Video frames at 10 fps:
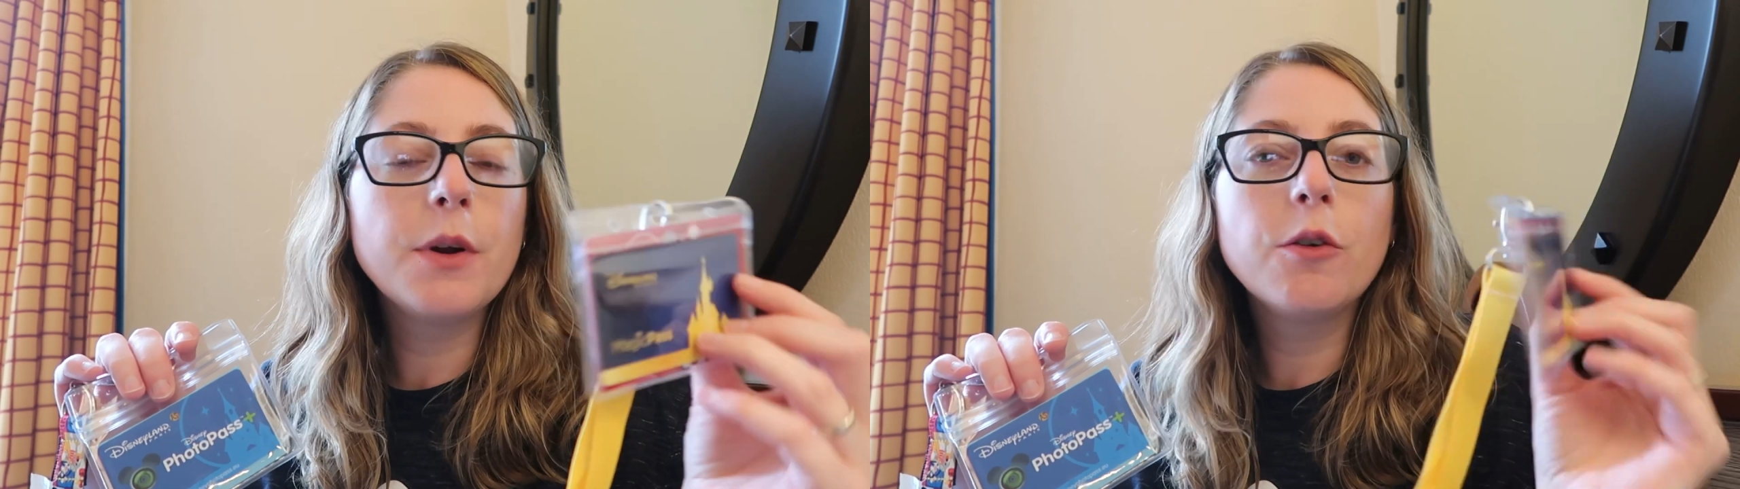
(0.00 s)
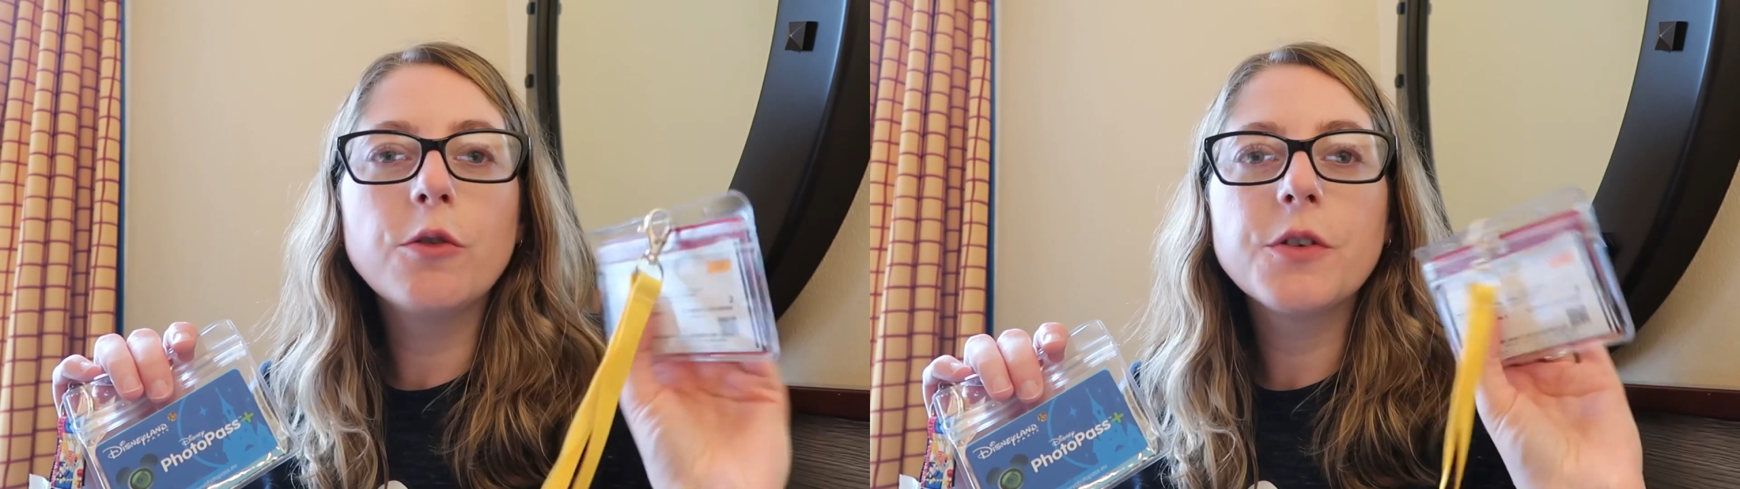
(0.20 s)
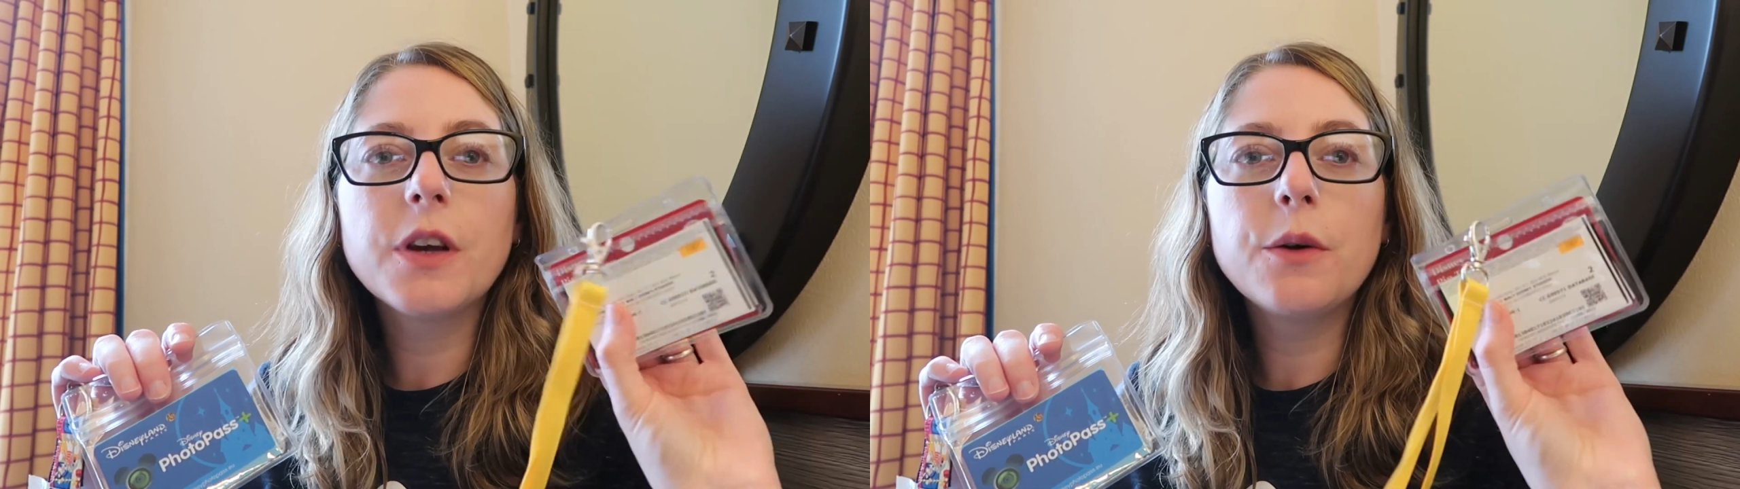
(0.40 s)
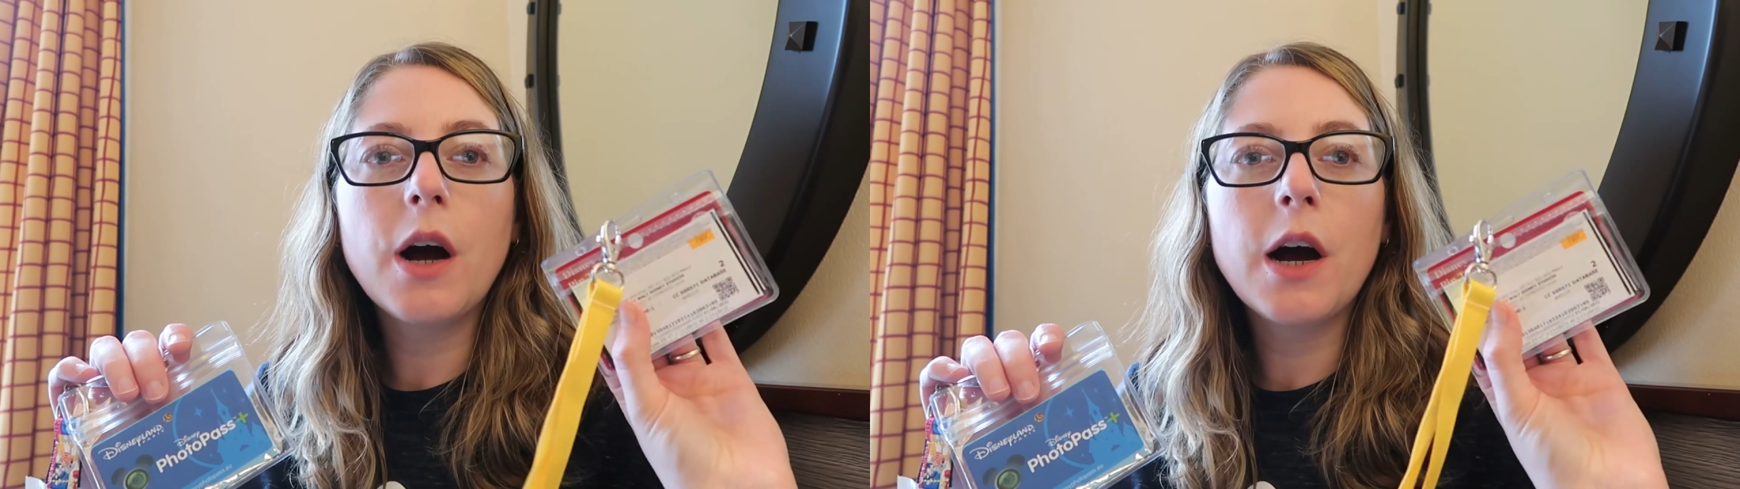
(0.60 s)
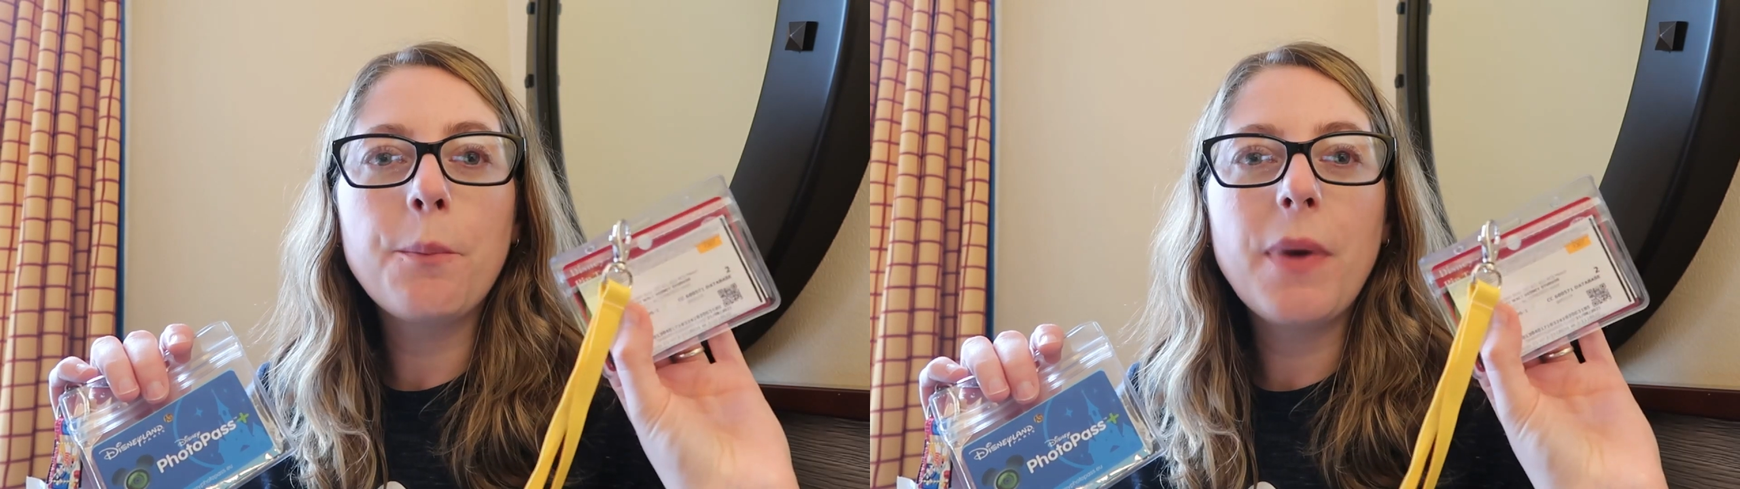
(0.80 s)
but also
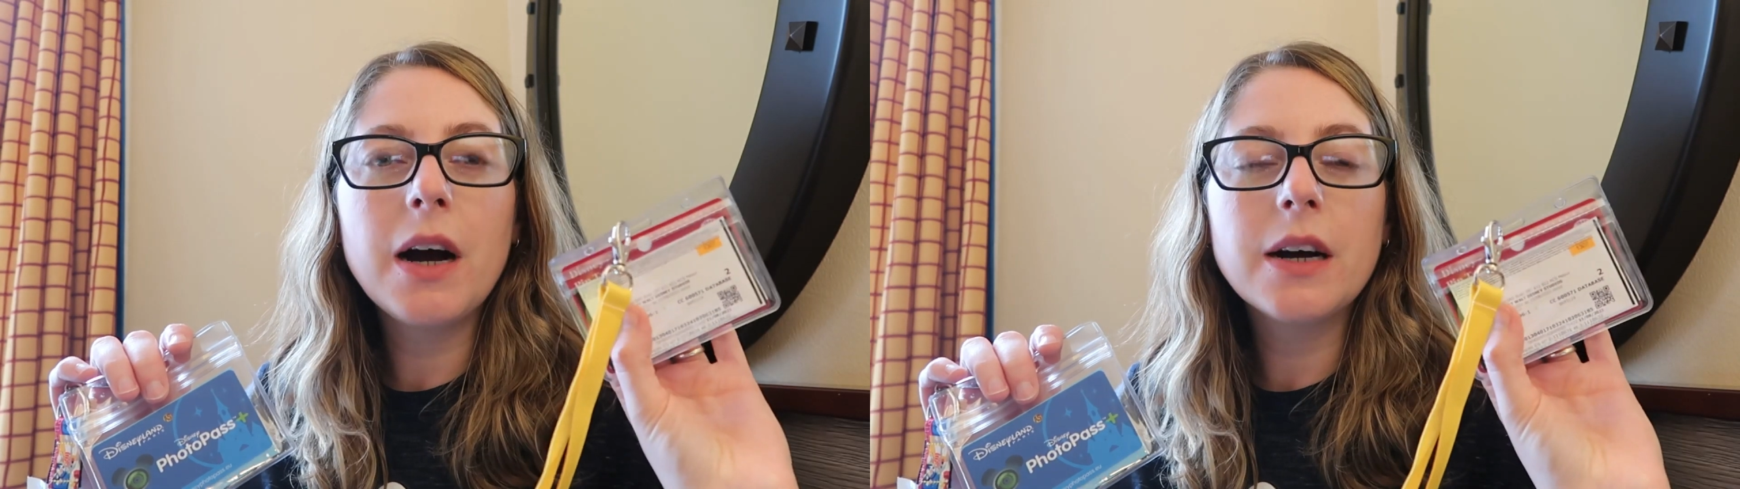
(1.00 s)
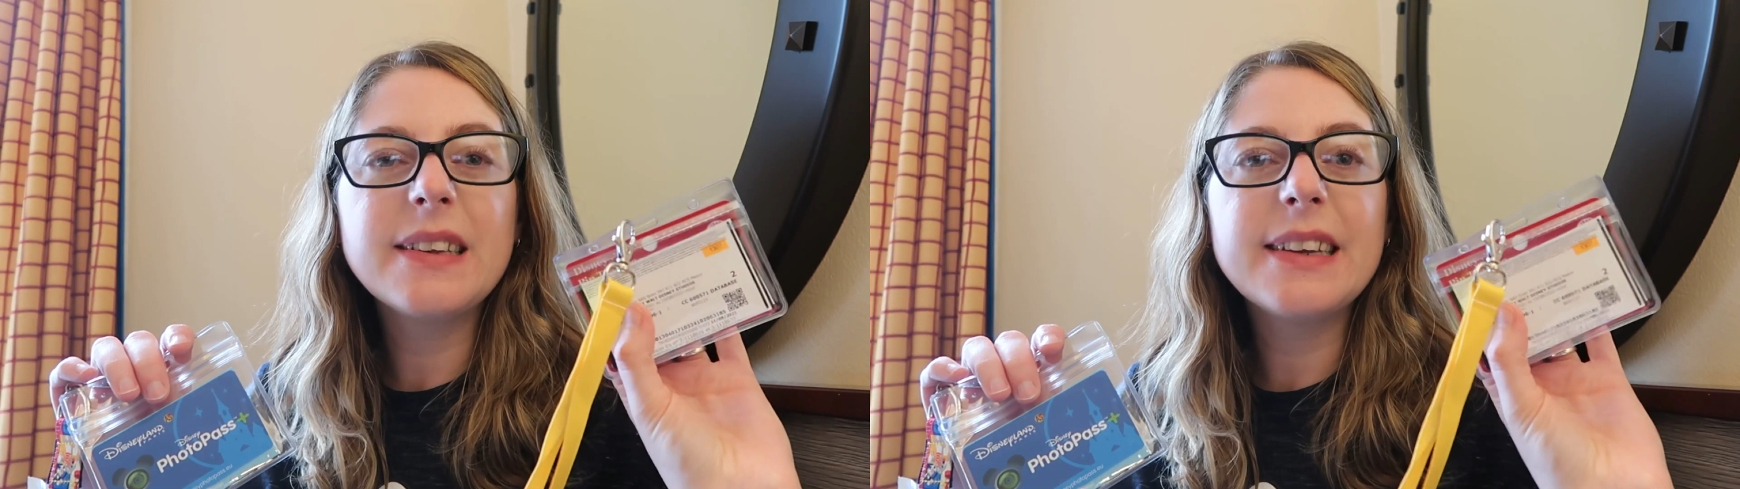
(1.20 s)
our park